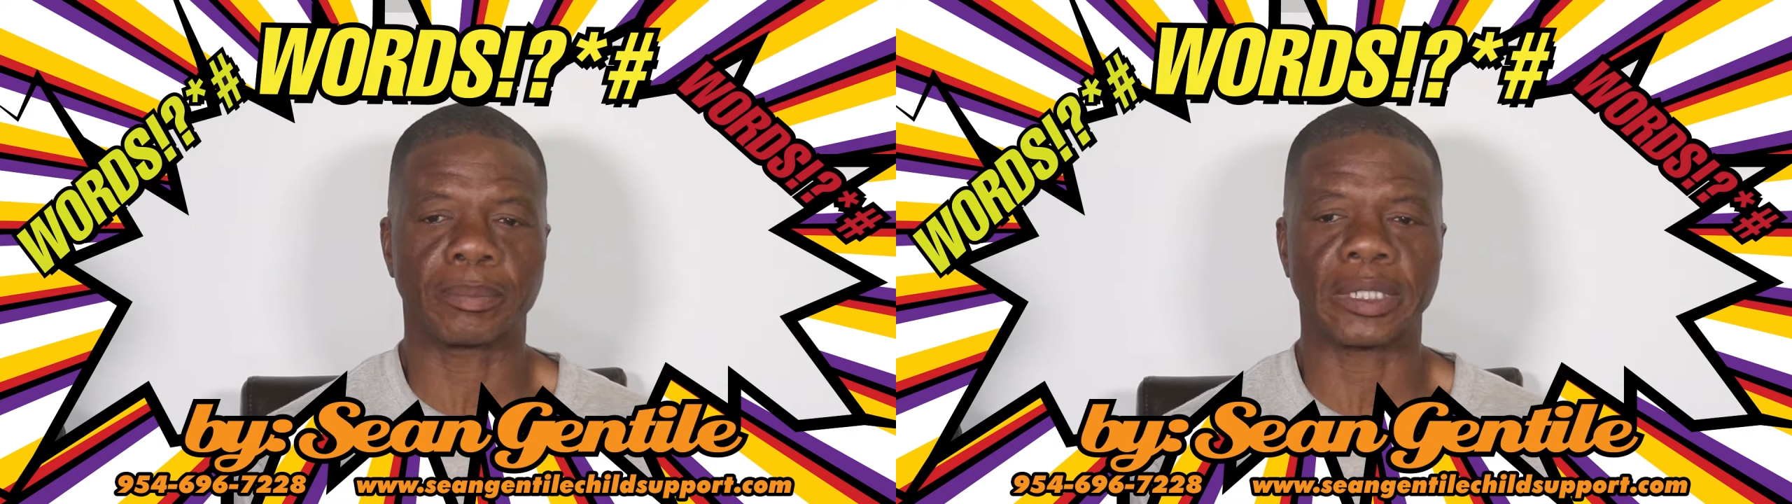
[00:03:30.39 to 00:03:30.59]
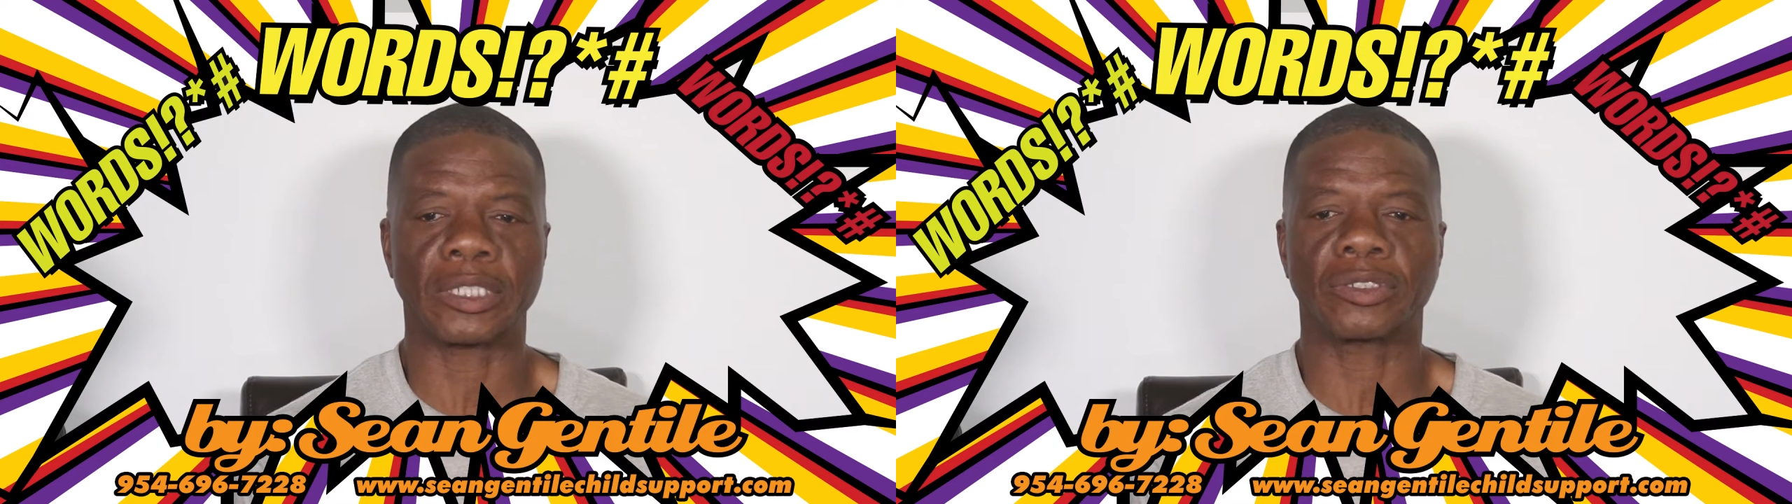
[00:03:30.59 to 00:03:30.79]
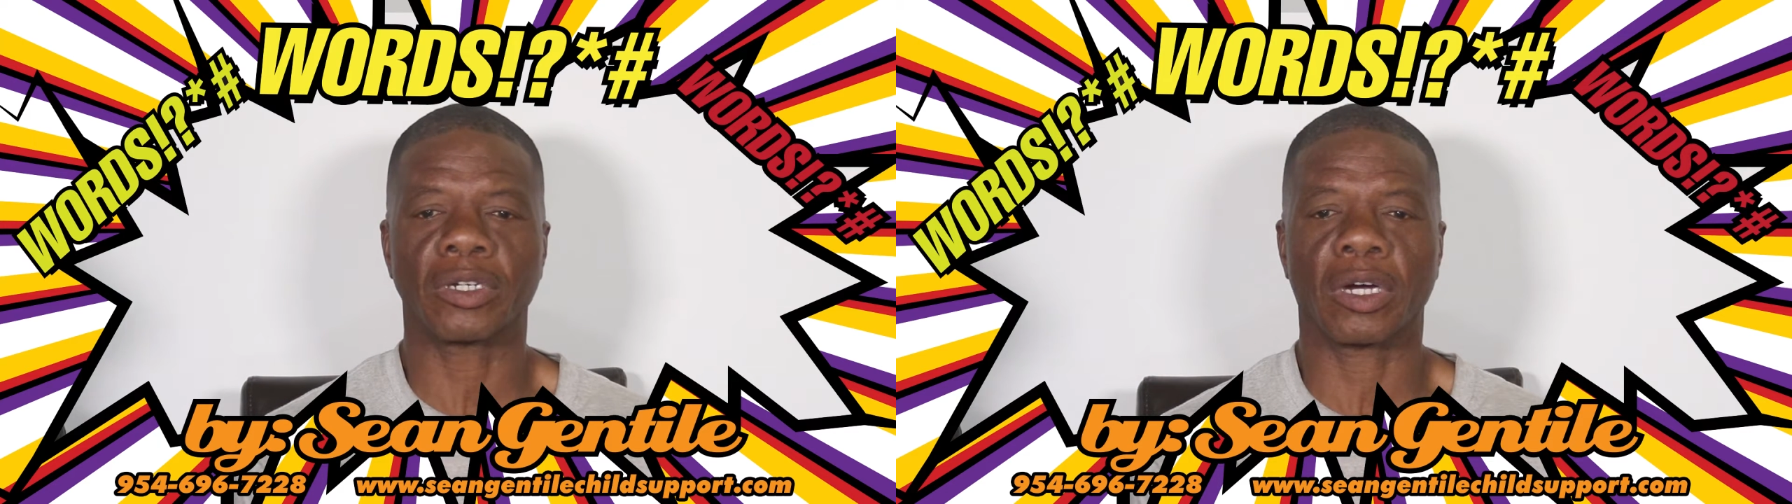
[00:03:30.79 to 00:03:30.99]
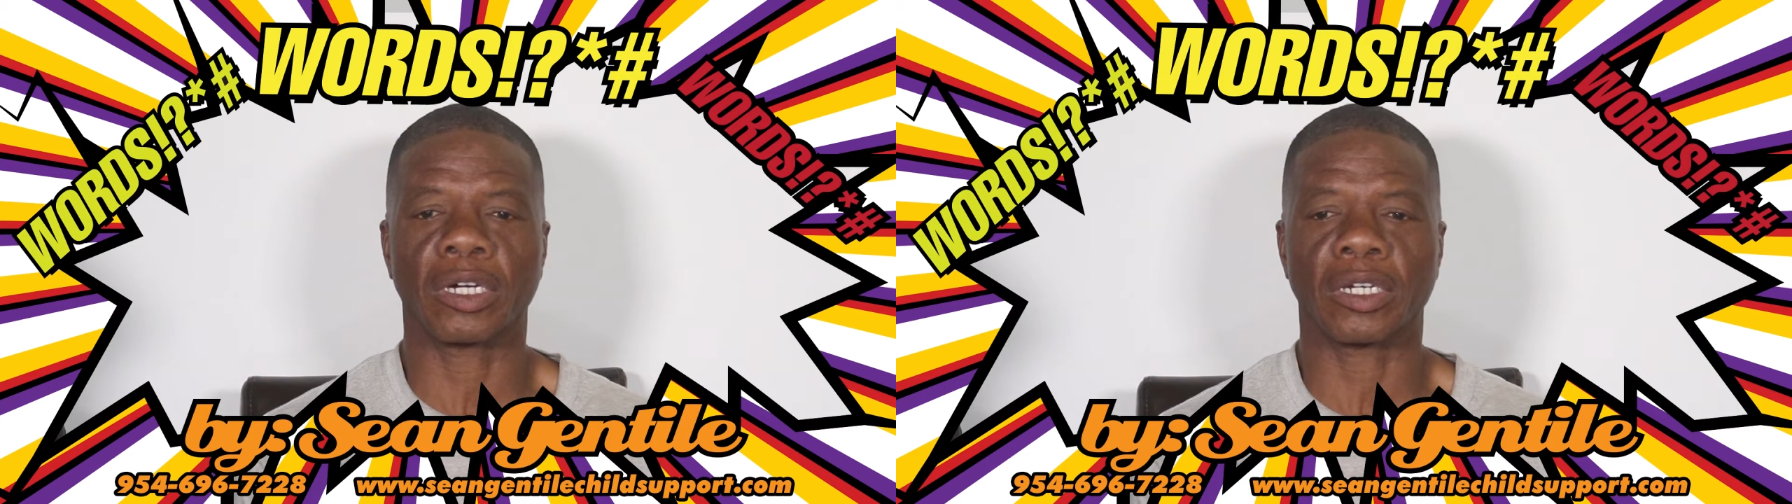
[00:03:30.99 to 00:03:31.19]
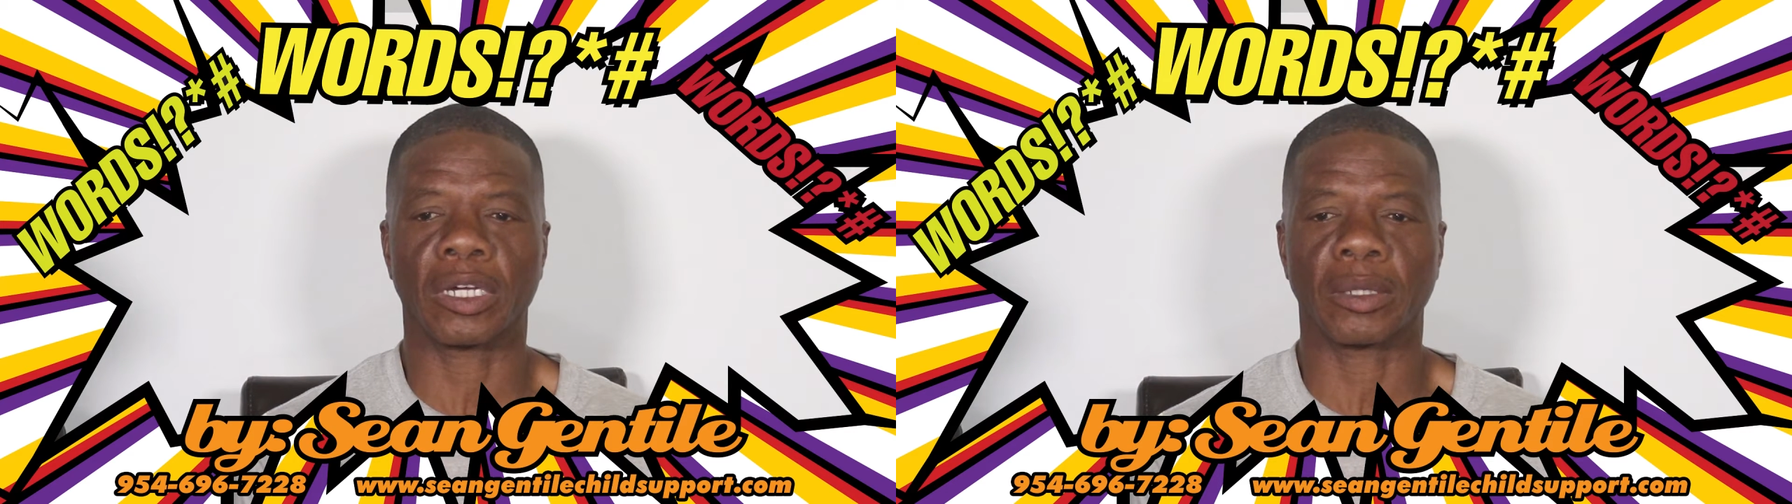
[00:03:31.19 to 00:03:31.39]
being
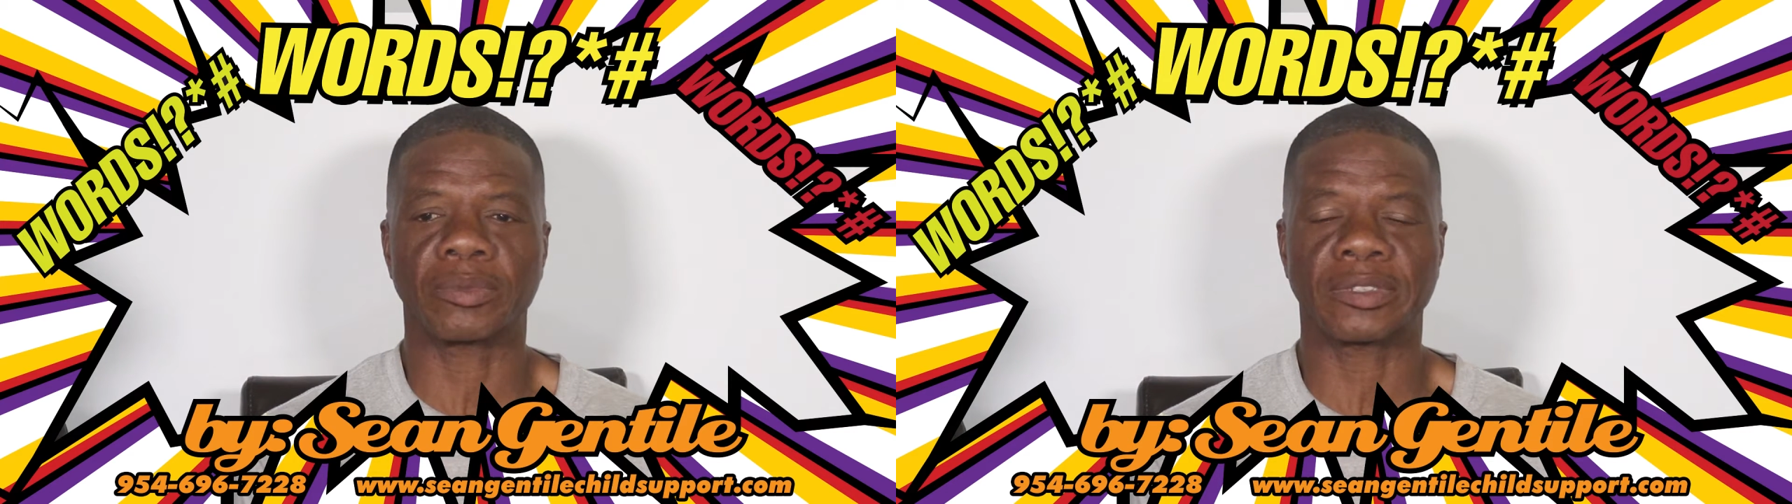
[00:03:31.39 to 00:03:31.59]
taught um,